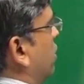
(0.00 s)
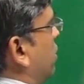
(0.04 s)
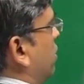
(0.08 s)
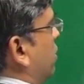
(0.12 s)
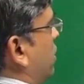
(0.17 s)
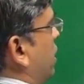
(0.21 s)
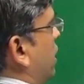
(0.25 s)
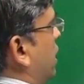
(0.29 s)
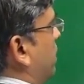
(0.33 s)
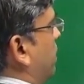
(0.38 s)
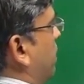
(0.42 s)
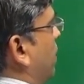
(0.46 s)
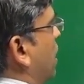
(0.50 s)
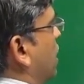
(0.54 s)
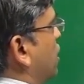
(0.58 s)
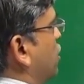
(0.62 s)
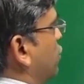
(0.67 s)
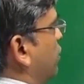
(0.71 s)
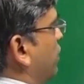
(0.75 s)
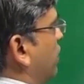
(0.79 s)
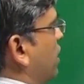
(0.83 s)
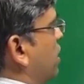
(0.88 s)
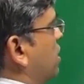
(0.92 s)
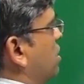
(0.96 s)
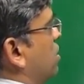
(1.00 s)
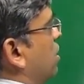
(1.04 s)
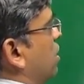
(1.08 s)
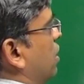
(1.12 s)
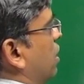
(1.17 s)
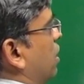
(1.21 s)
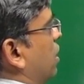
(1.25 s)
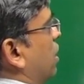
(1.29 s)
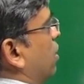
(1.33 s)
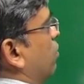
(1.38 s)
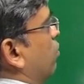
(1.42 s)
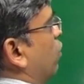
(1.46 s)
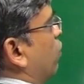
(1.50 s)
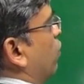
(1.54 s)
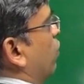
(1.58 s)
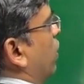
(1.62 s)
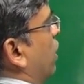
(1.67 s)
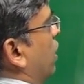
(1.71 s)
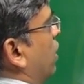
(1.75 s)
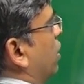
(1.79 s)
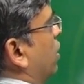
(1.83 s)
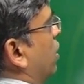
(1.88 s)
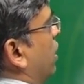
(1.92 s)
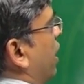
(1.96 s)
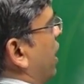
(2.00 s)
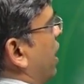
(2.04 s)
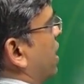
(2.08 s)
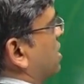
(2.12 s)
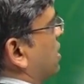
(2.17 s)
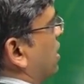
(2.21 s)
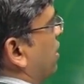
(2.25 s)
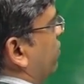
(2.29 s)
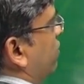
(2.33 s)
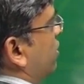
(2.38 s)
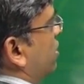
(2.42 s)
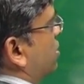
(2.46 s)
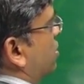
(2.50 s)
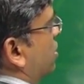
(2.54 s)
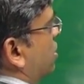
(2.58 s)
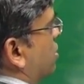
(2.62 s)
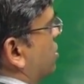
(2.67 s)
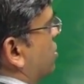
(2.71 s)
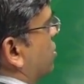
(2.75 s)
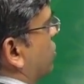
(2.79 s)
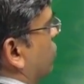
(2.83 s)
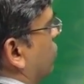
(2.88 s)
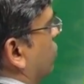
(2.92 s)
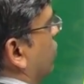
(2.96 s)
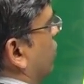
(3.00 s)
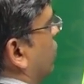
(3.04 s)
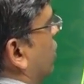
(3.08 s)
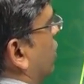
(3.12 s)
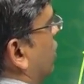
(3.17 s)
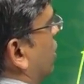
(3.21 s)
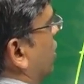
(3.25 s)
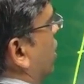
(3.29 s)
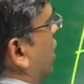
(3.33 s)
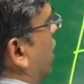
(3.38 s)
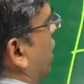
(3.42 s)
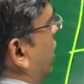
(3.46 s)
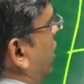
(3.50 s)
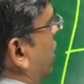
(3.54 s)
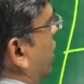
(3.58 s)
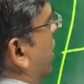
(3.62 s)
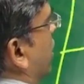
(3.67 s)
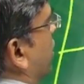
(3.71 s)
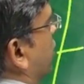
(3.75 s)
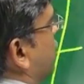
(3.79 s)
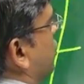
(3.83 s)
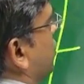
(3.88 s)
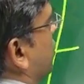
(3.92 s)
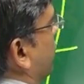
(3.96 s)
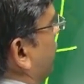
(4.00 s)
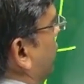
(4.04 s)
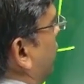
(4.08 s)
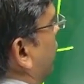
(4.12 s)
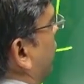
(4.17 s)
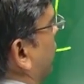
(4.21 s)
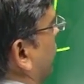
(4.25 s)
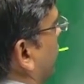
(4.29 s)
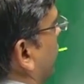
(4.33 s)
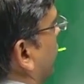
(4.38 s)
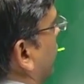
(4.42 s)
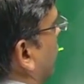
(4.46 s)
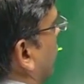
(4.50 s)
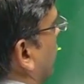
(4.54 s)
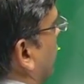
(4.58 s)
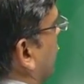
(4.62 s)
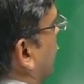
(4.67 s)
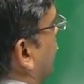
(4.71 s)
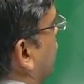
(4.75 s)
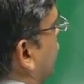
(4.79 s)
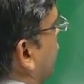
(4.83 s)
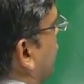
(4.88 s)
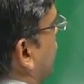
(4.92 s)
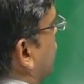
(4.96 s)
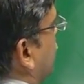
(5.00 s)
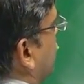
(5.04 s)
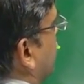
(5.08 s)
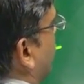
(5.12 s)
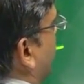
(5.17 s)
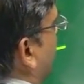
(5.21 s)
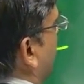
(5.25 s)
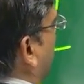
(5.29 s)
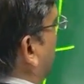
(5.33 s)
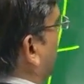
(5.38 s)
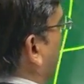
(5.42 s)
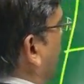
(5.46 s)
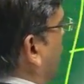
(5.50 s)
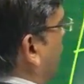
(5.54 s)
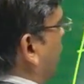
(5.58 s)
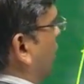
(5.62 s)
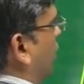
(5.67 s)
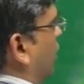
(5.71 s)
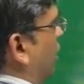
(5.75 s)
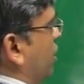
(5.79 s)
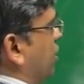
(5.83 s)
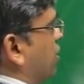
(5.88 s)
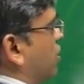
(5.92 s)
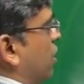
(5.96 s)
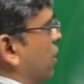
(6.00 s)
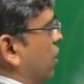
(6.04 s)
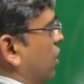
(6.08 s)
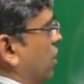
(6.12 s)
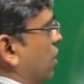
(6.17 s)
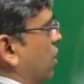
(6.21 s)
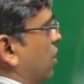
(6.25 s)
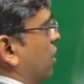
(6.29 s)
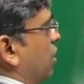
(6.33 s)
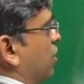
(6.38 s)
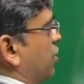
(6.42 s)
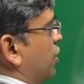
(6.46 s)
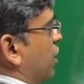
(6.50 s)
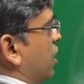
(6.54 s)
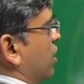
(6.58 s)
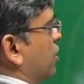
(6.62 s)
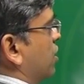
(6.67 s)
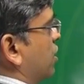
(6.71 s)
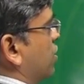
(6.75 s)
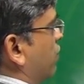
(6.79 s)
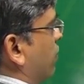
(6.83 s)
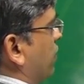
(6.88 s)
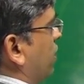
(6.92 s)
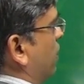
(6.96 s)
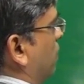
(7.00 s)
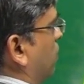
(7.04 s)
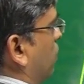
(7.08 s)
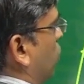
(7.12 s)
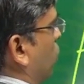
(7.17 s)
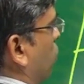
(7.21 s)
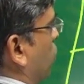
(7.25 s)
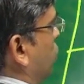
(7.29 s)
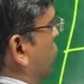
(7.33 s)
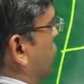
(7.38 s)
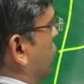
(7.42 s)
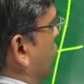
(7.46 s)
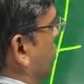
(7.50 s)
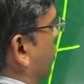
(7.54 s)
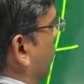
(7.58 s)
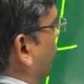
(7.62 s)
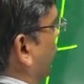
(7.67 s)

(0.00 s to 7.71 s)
Three parts means, number one, as I have discussed you, cartilage, the changes with the cartilage, the changes with the bones,